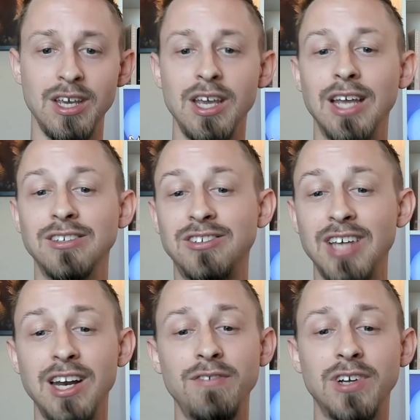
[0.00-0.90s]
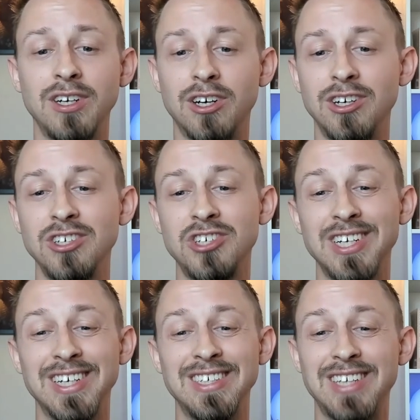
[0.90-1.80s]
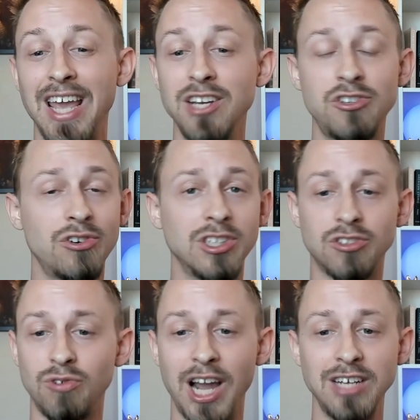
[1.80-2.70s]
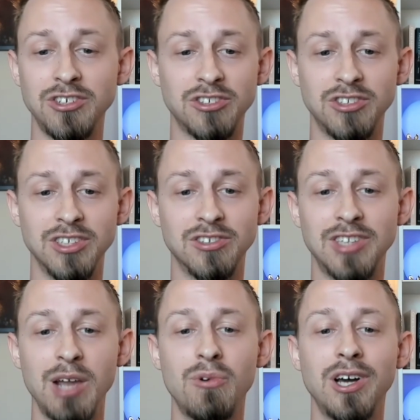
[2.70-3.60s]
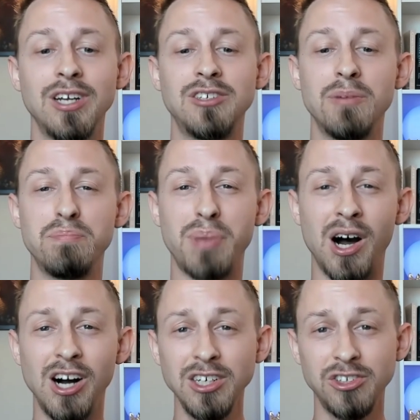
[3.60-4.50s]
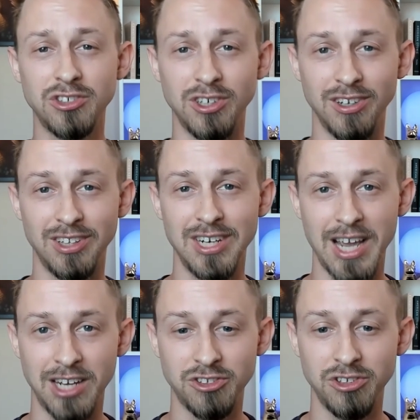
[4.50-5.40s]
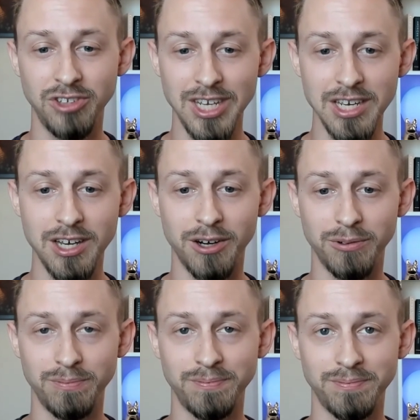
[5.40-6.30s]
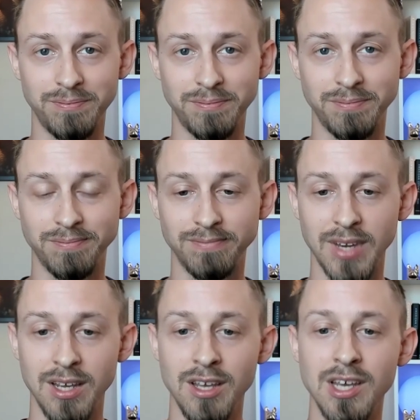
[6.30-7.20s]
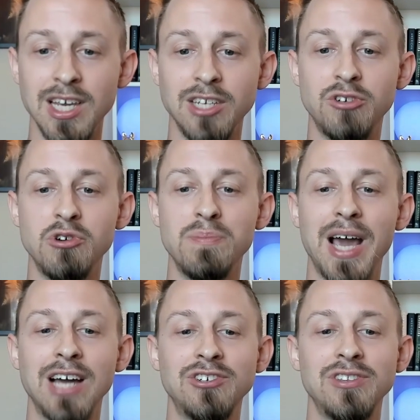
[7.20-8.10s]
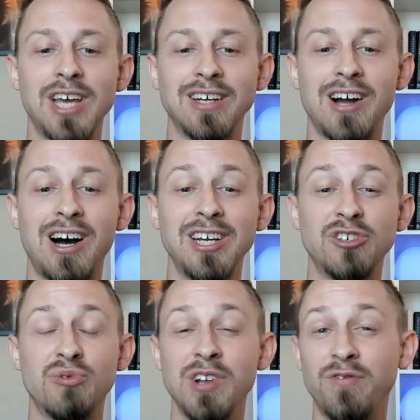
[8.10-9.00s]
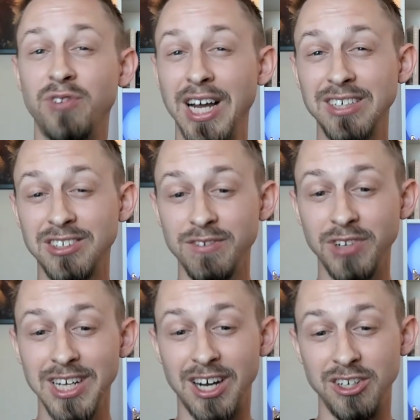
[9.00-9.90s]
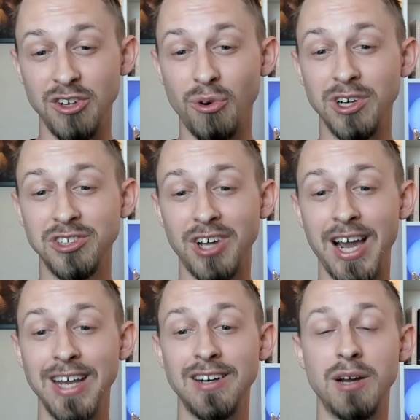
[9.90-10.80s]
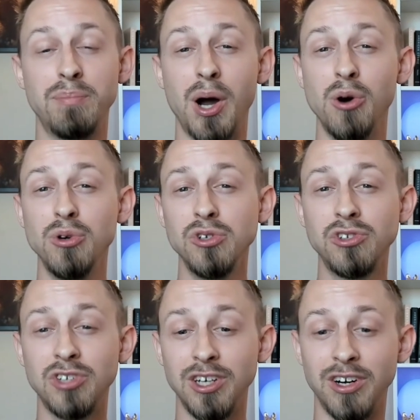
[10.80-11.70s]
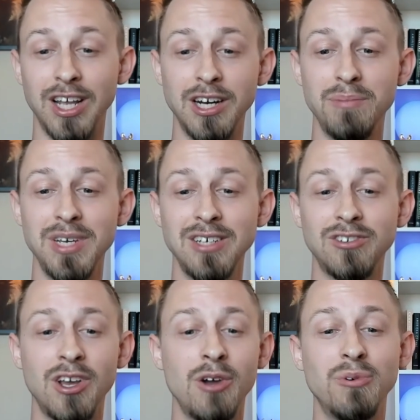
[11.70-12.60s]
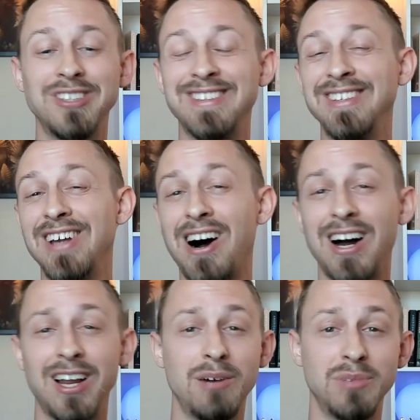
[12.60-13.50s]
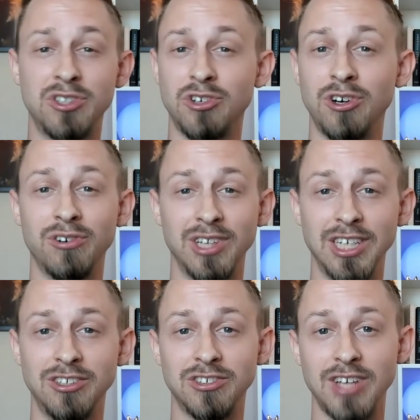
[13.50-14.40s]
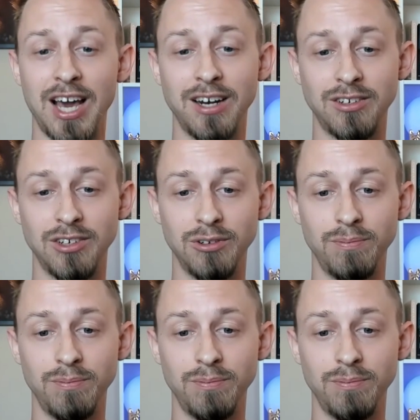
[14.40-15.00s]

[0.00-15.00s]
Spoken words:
Instead of encouraging a dangerous righteousness, they wanted to puncture the national ego. To imagine that God is reflexively on your side and opposed to your enemies was not a mature religious attitude.